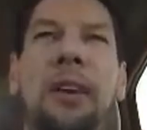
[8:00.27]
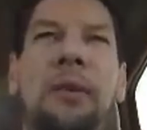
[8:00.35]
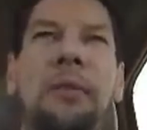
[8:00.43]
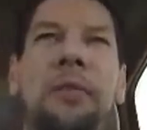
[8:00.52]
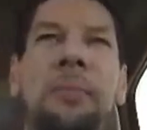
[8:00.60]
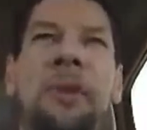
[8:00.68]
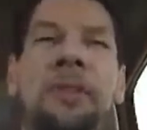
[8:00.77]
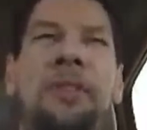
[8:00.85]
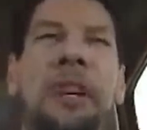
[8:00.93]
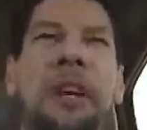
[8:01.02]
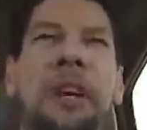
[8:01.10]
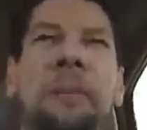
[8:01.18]
He was in the
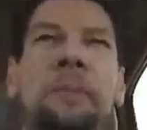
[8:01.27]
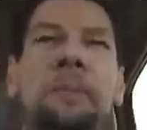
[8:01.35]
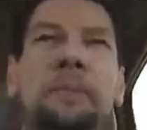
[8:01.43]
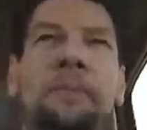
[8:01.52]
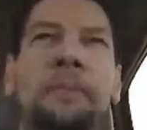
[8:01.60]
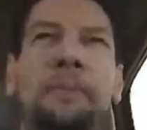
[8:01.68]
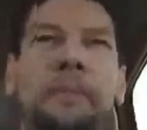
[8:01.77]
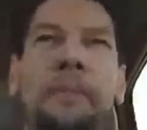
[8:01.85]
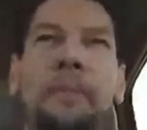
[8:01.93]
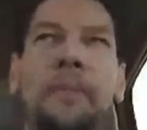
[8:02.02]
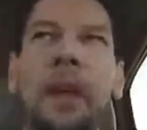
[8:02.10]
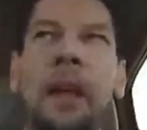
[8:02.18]
military.
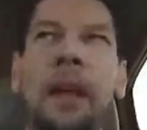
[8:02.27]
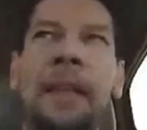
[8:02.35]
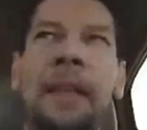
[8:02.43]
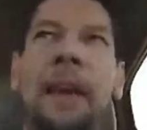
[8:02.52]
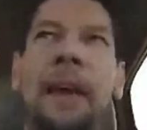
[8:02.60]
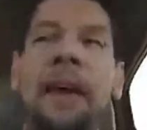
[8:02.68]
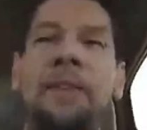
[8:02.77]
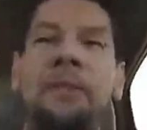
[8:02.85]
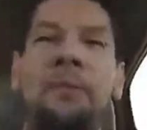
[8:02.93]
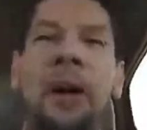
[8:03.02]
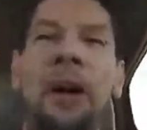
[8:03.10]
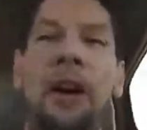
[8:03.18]
And they had a house
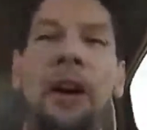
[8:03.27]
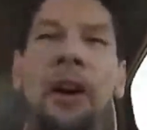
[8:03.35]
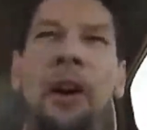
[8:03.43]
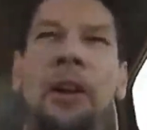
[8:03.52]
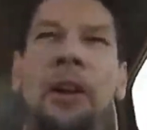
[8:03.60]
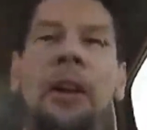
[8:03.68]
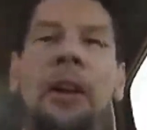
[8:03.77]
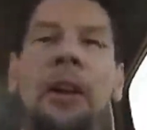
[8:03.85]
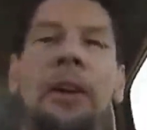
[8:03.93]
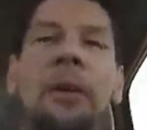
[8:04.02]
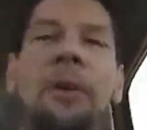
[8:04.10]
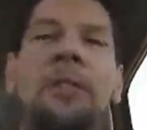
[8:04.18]
right on,
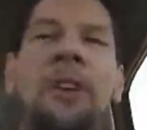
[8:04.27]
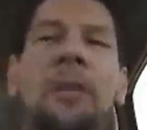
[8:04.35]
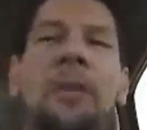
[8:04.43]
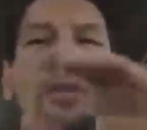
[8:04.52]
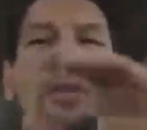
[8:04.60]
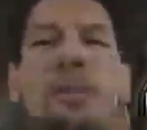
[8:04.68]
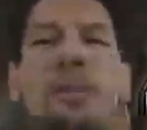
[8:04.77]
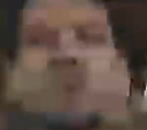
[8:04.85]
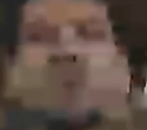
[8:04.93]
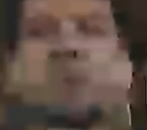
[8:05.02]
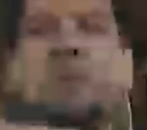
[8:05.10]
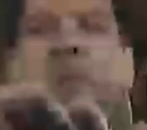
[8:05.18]
it wasn't the ocean, it was
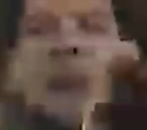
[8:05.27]
sort of like an